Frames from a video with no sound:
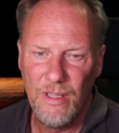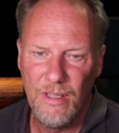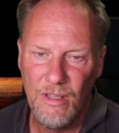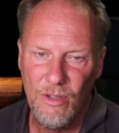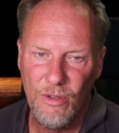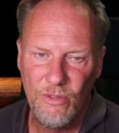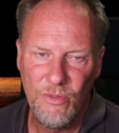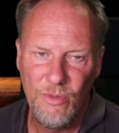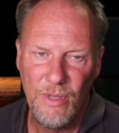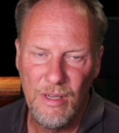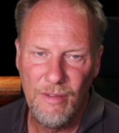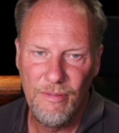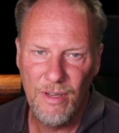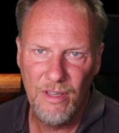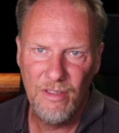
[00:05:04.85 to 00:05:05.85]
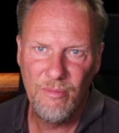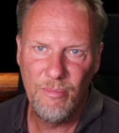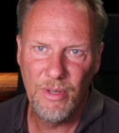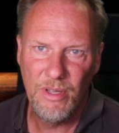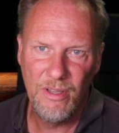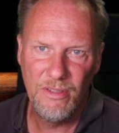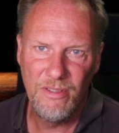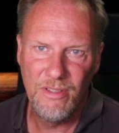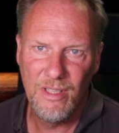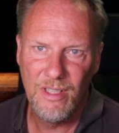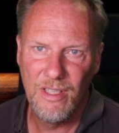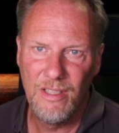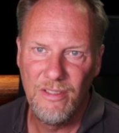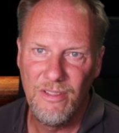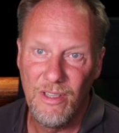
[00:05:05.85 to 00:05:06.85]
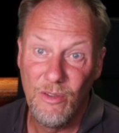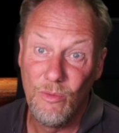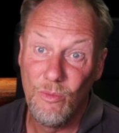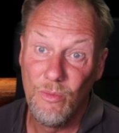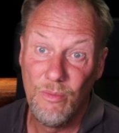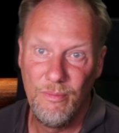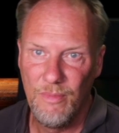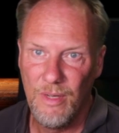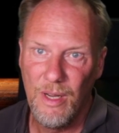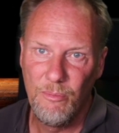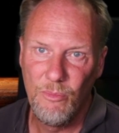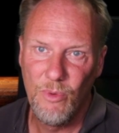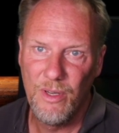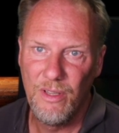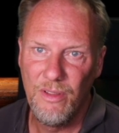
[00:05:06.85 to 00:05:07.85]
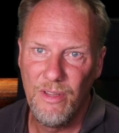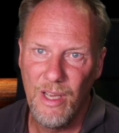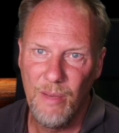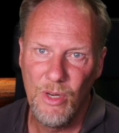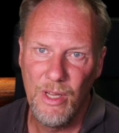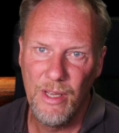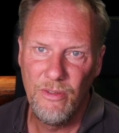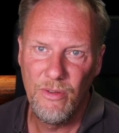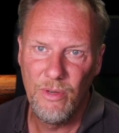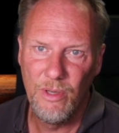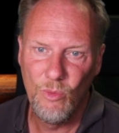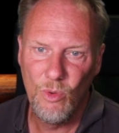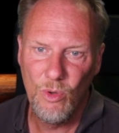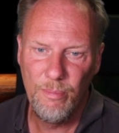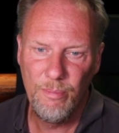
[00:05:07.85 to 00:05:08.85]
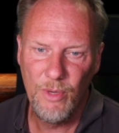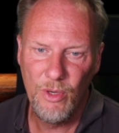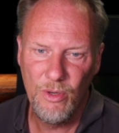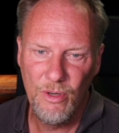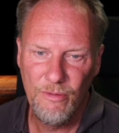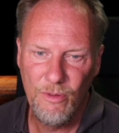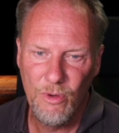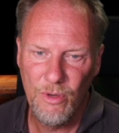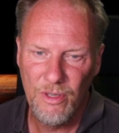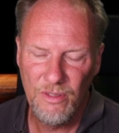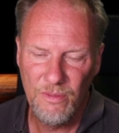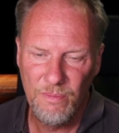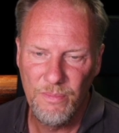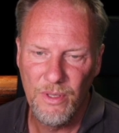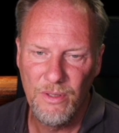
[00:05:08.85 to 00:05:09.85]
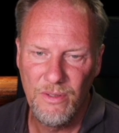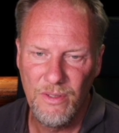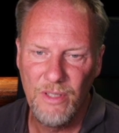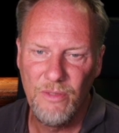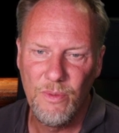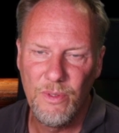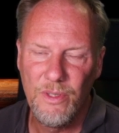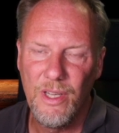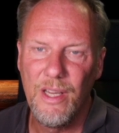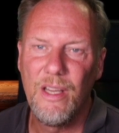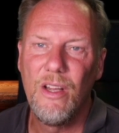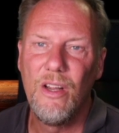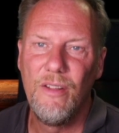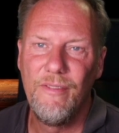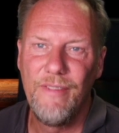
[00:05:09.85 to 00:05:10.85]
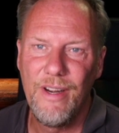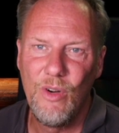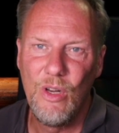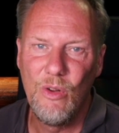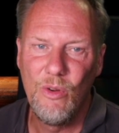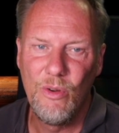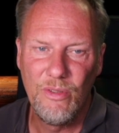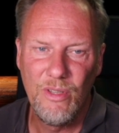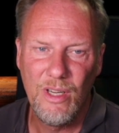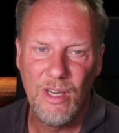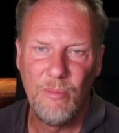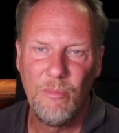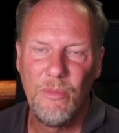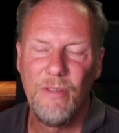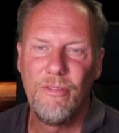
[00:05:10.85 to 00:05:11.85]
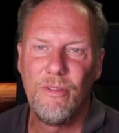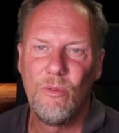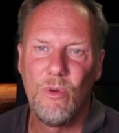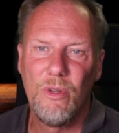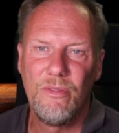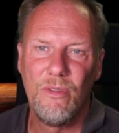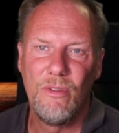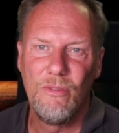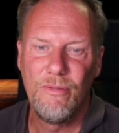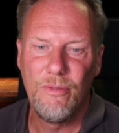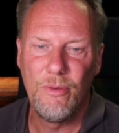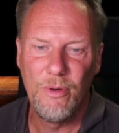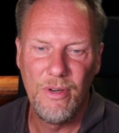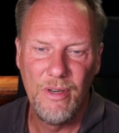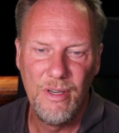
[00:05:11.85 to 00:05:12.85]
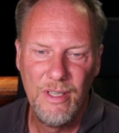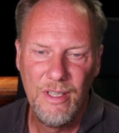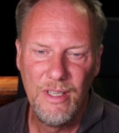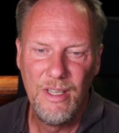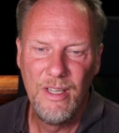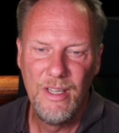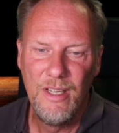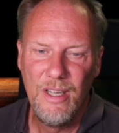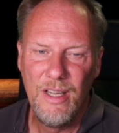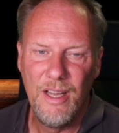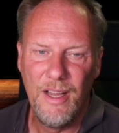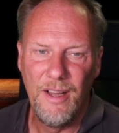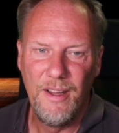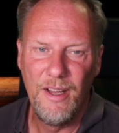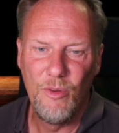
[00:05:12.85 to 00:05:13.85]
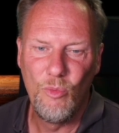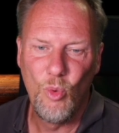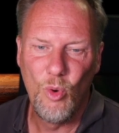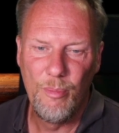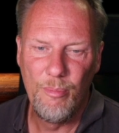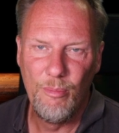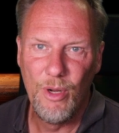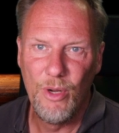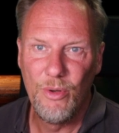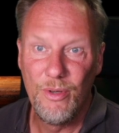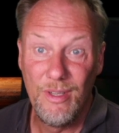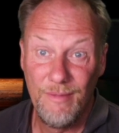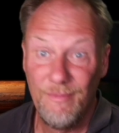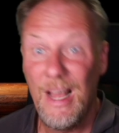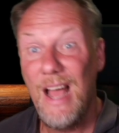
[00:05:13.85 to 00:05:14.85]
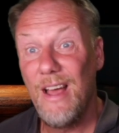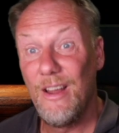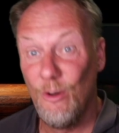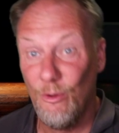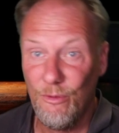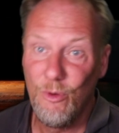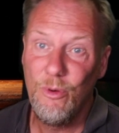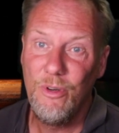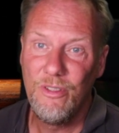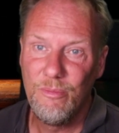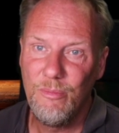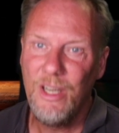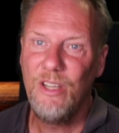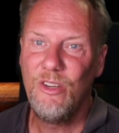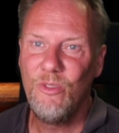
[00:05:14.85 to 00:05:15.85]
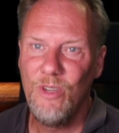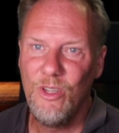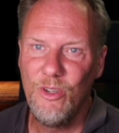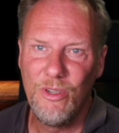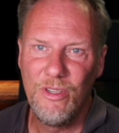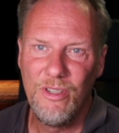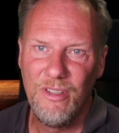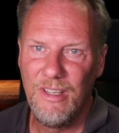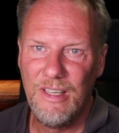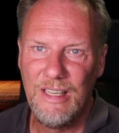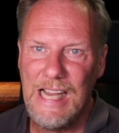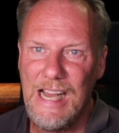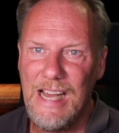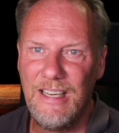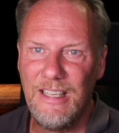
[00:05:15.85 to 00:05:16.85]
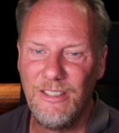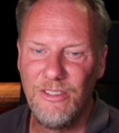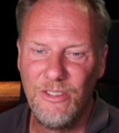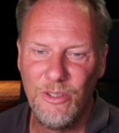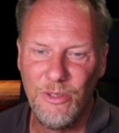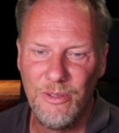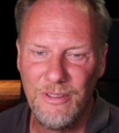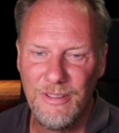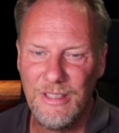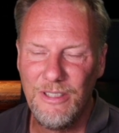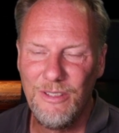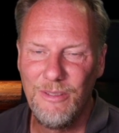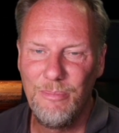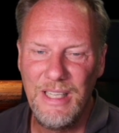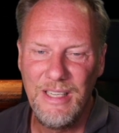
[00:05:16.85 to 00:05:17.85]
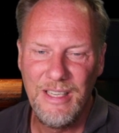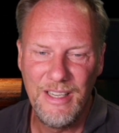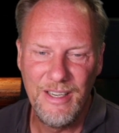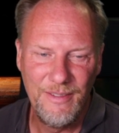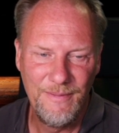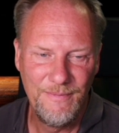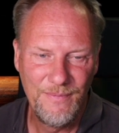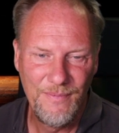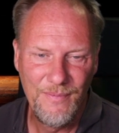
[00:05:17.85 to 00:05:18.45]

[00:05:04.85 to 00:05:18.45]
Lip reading: It loads really fast because that is I'm running the emulator in warp mode, of course, but this would take a very long time if it wasn't for warp mode, and of course Microload adding to the speed here.